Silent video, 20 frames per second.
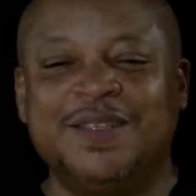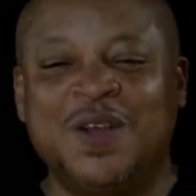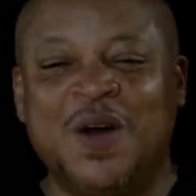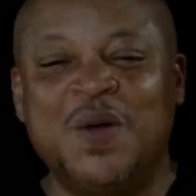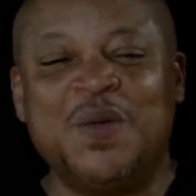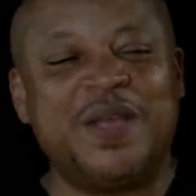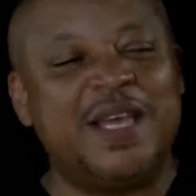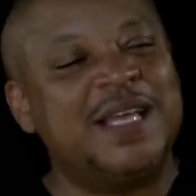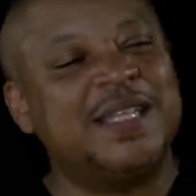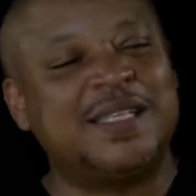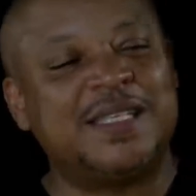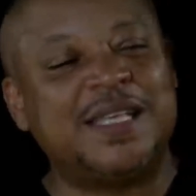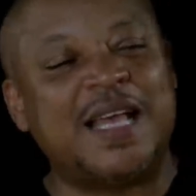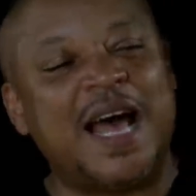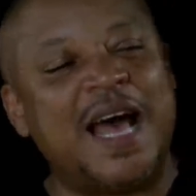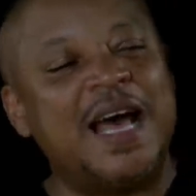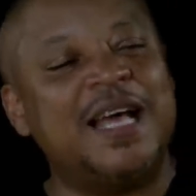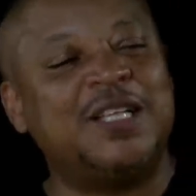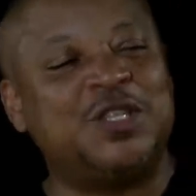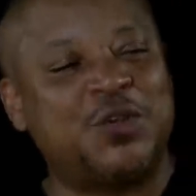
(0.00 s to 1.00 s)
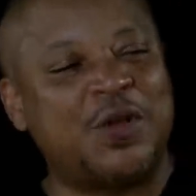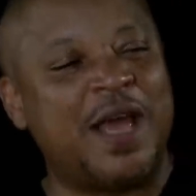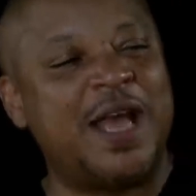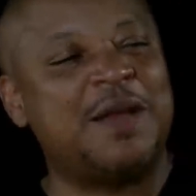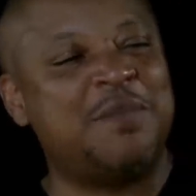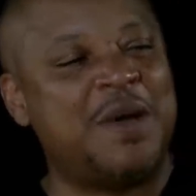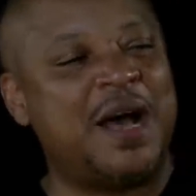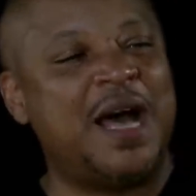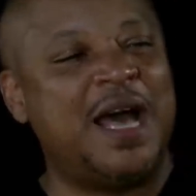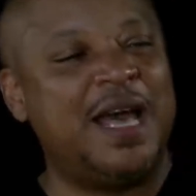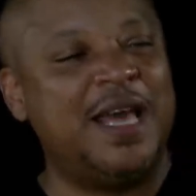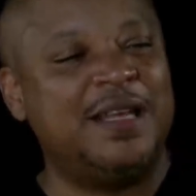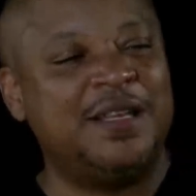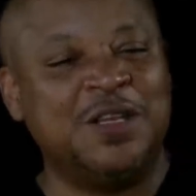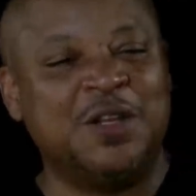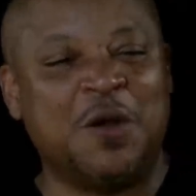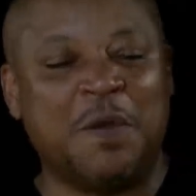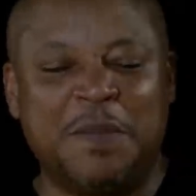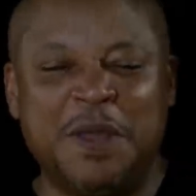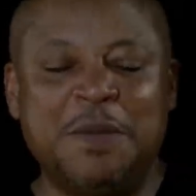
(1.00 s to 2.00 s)
don't get sidetracked by it.
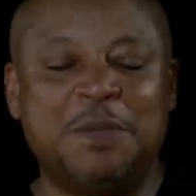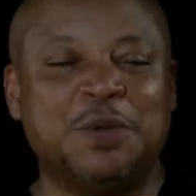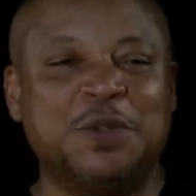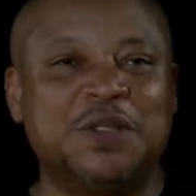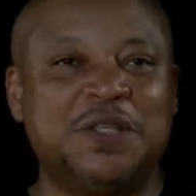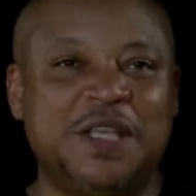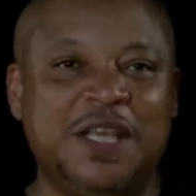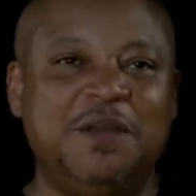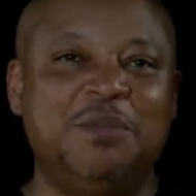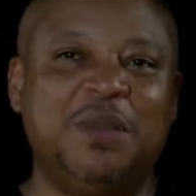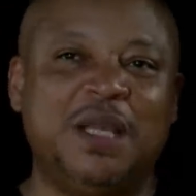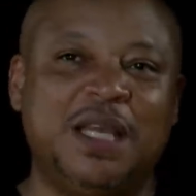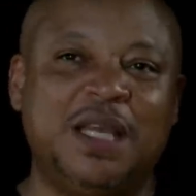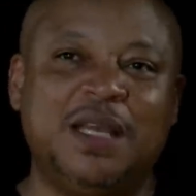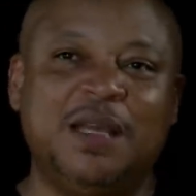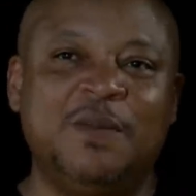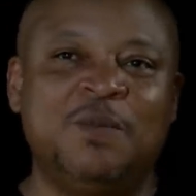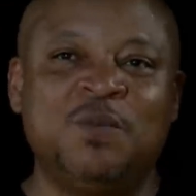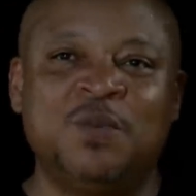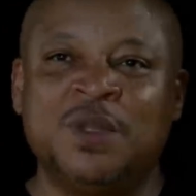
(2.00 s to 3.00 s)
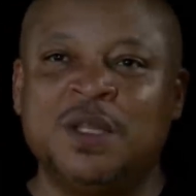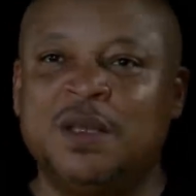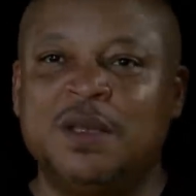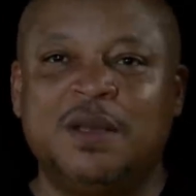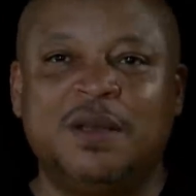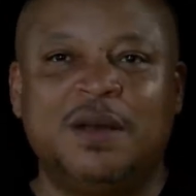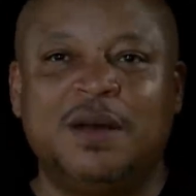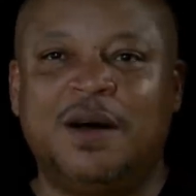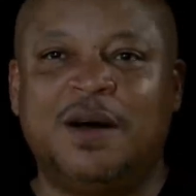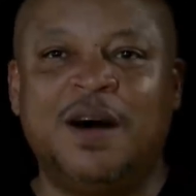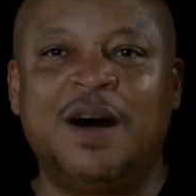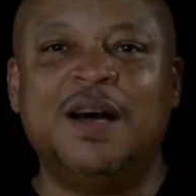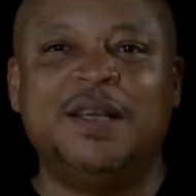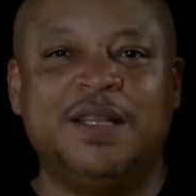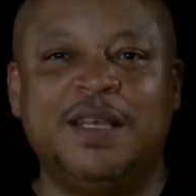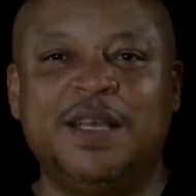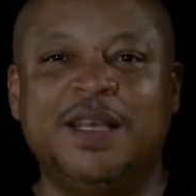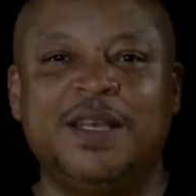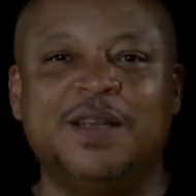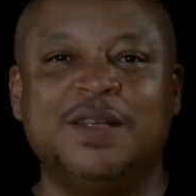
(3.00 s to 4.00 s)
You know, people see me on
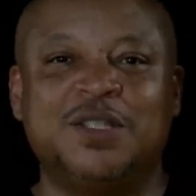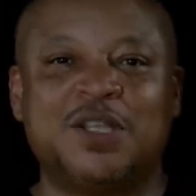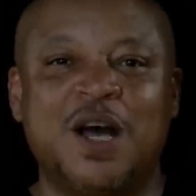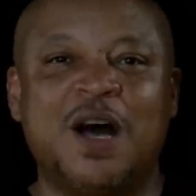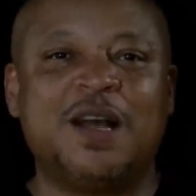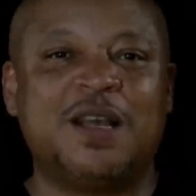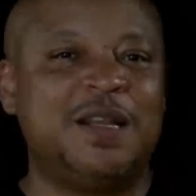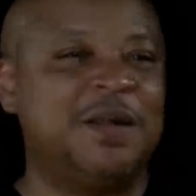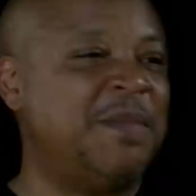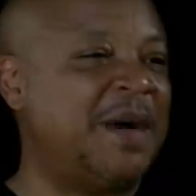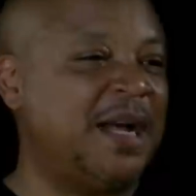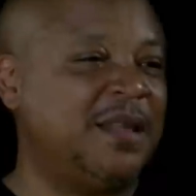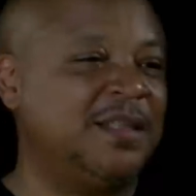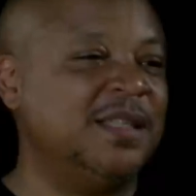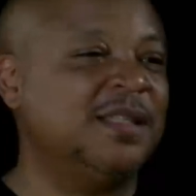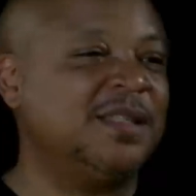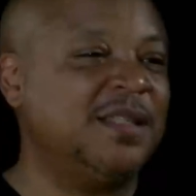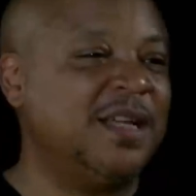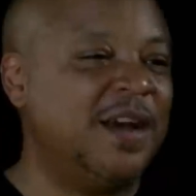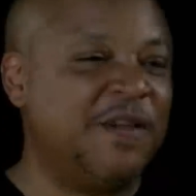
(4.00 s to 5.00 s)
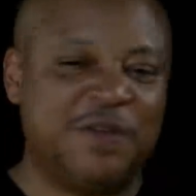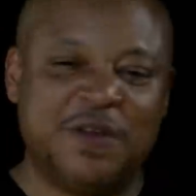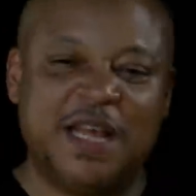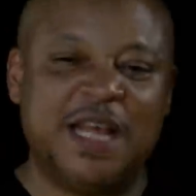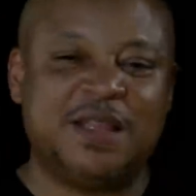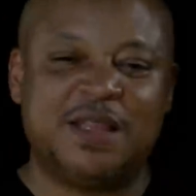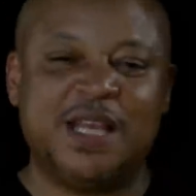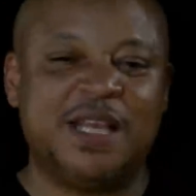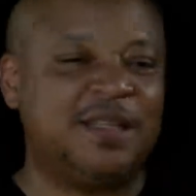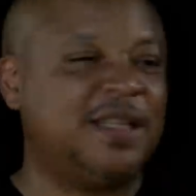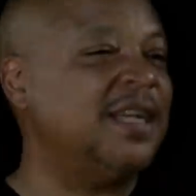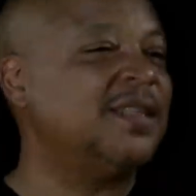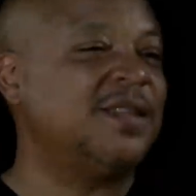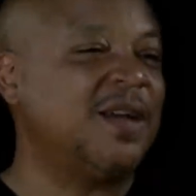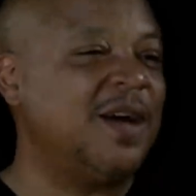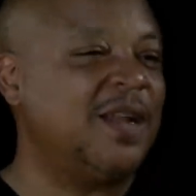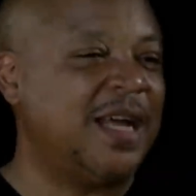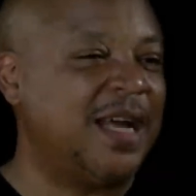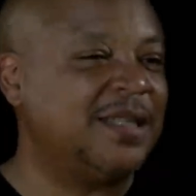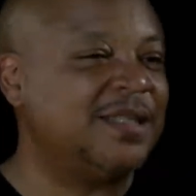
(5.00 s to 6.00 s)
here talking about this stuff and they mm-hmm. think that's
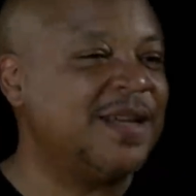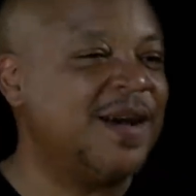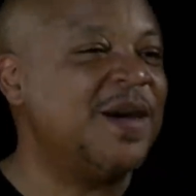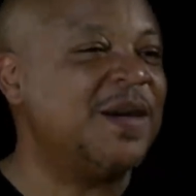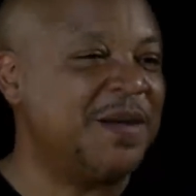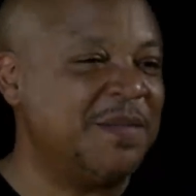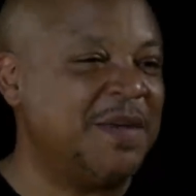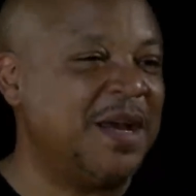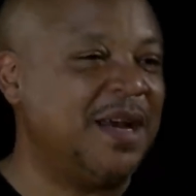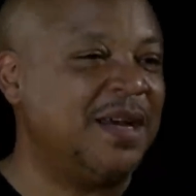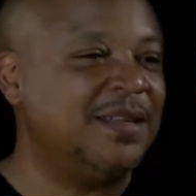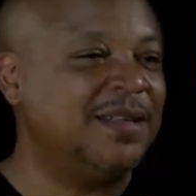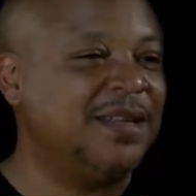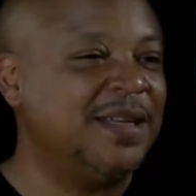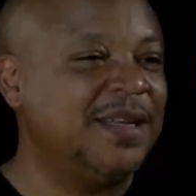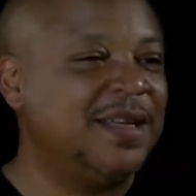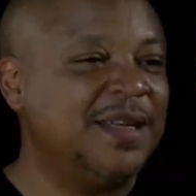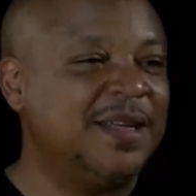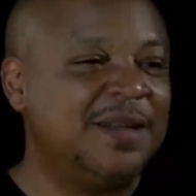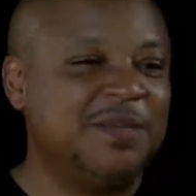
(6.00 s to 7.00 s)
all I talk about. Yes.